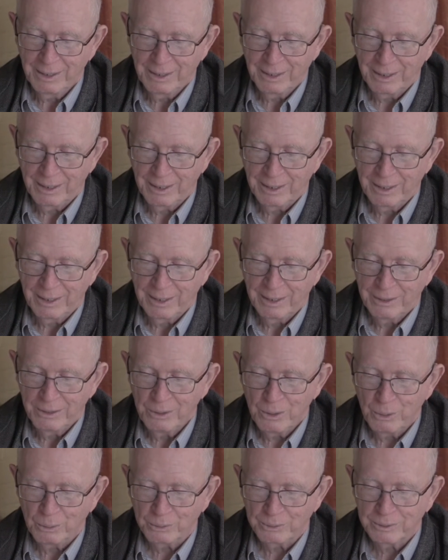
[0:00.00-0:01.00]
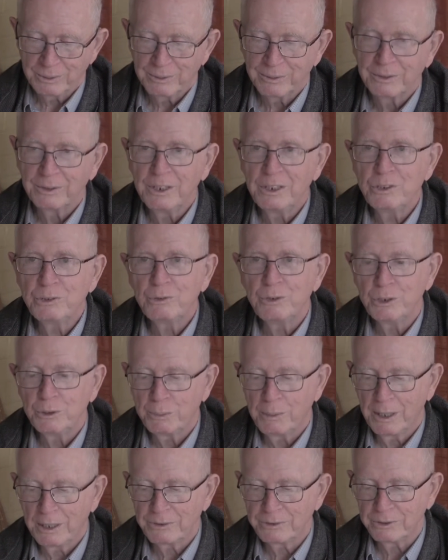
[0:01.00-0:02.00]
Note, these
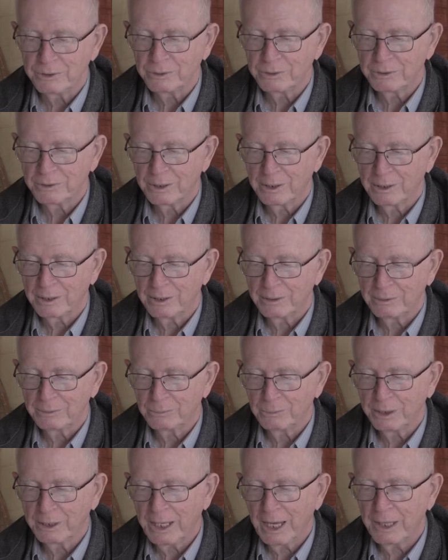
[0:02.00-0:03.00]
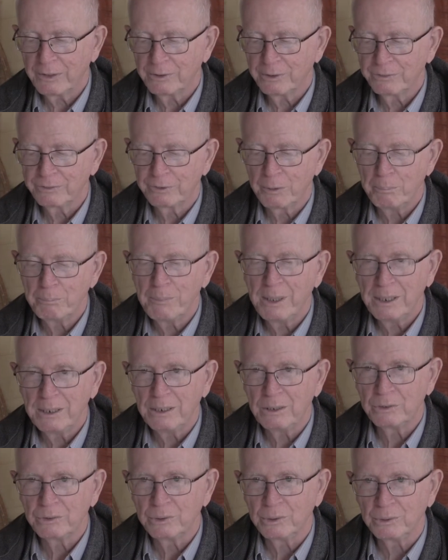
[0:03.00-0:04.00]
responses were gathered from many
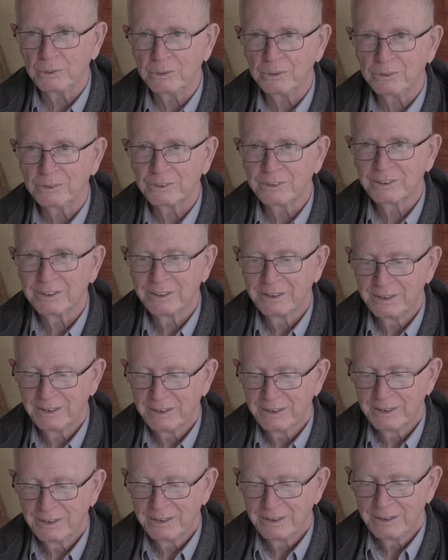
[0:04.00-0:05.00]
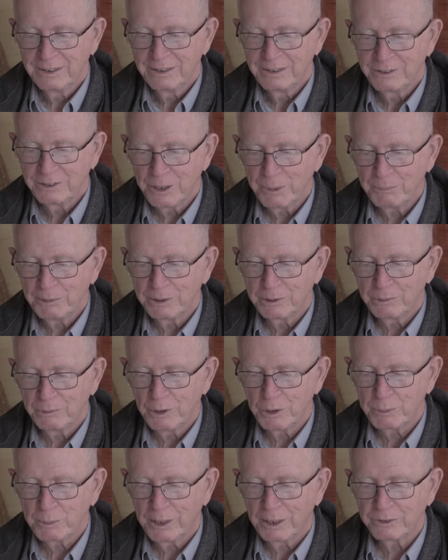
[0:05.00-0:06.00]
students. Similar
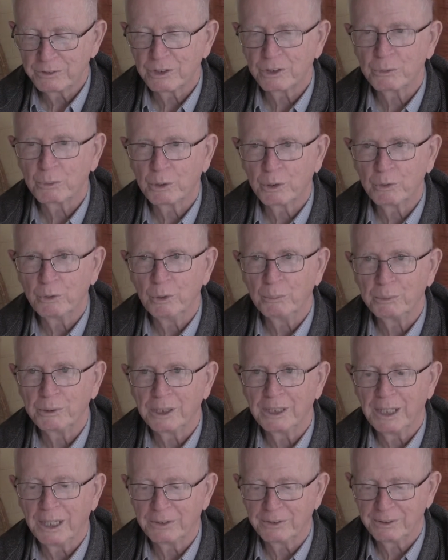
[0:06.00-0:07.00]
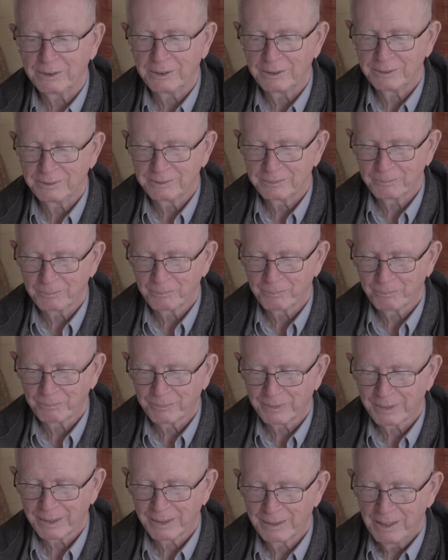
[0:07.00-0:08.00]
responses were grouped together.
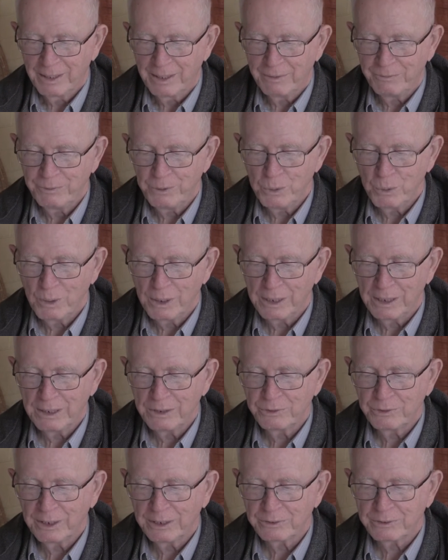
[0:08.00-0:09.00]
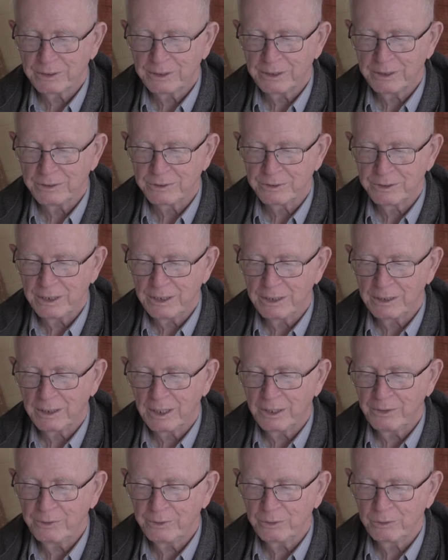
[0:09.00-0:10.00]
If you are interested in seeing other
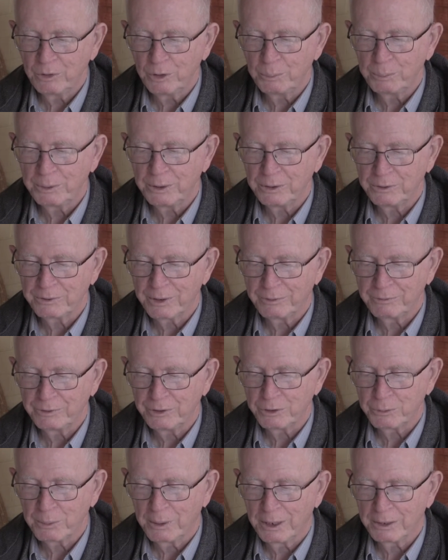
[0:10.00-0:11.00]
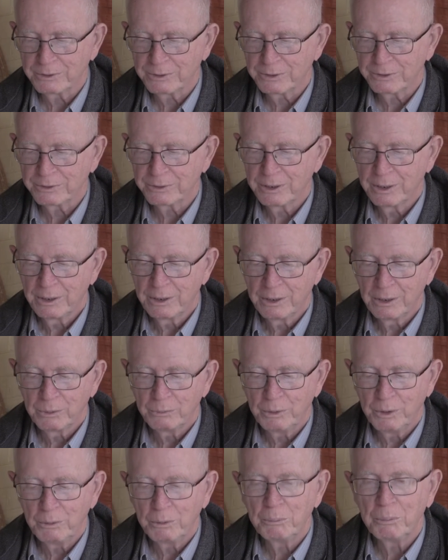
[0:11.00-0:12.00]
groupings of responses, we would
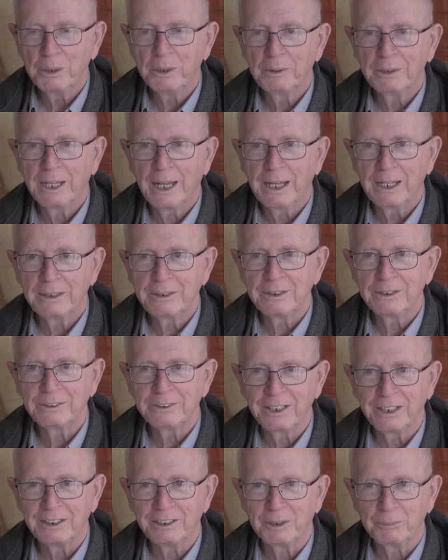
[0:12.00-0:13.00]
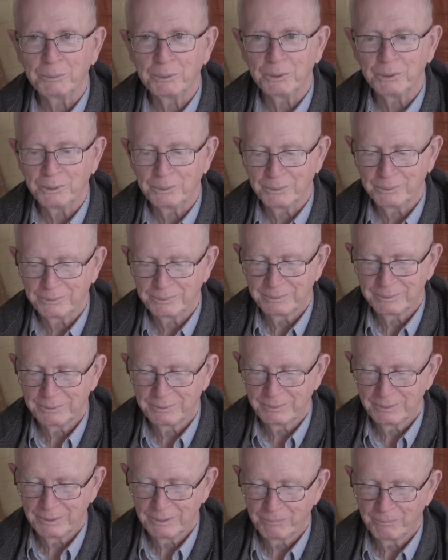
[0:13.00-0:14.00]
be glad to send them to you.
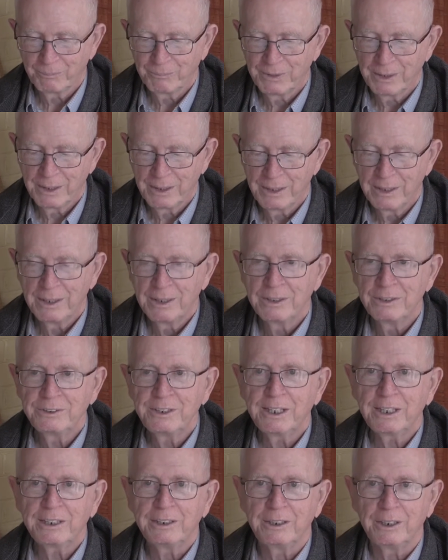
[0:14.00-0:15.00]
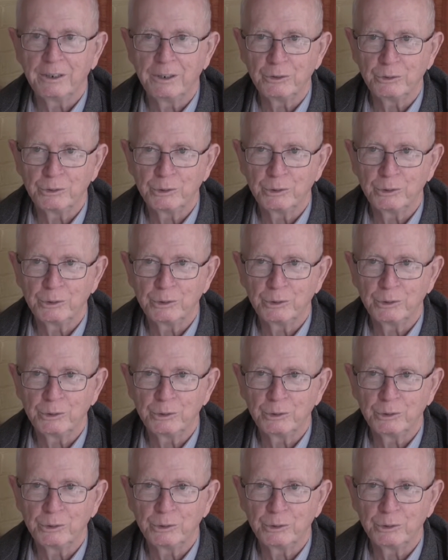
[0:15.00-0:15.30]
Secondary school.